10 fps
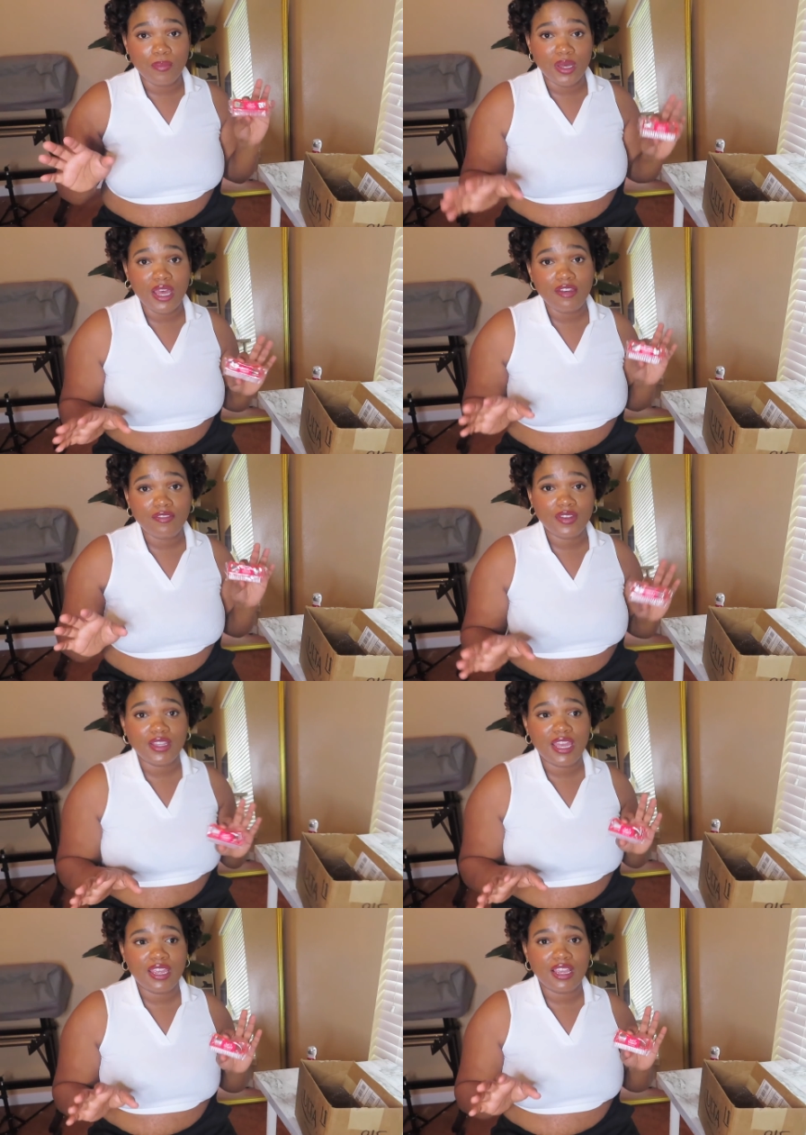But I feel
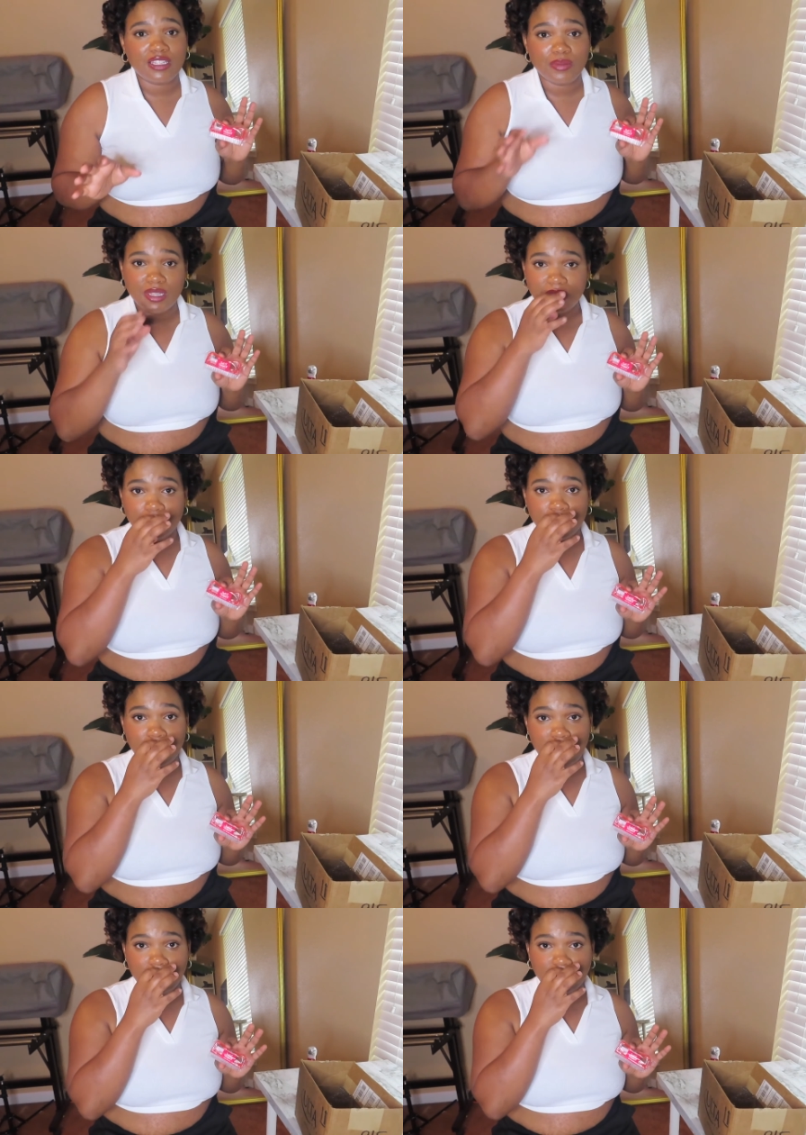like, especially when
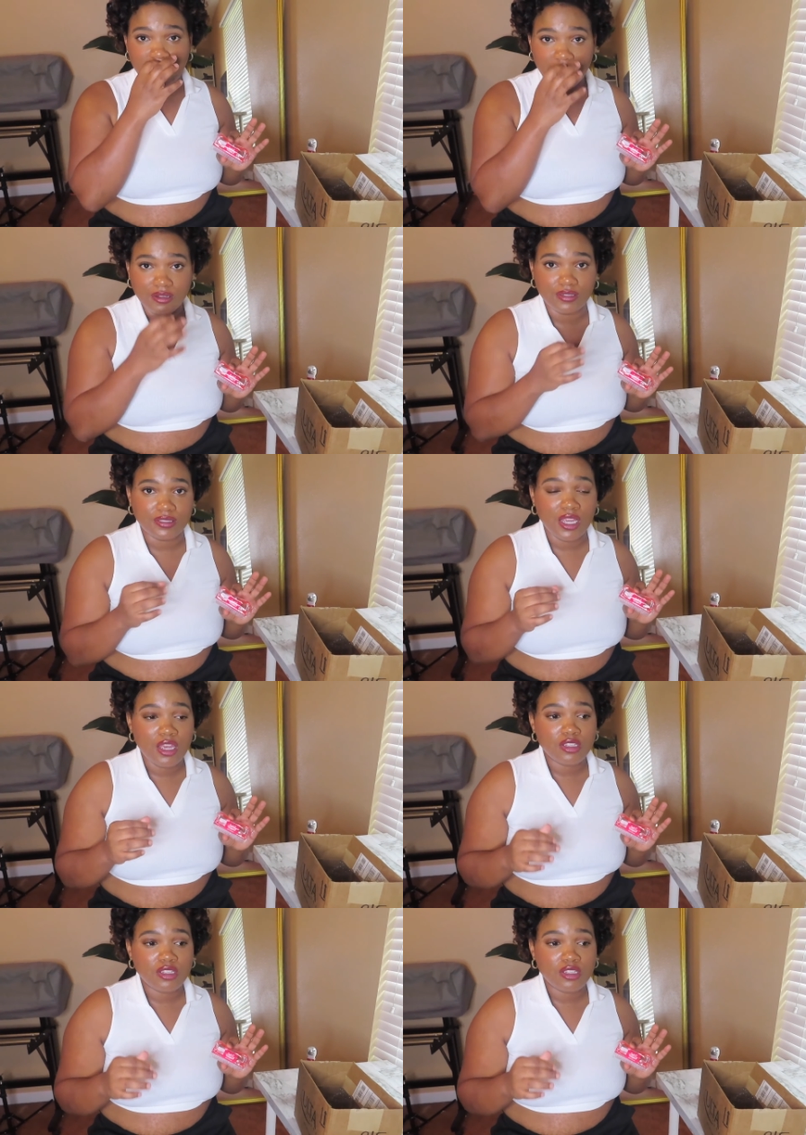you have nails,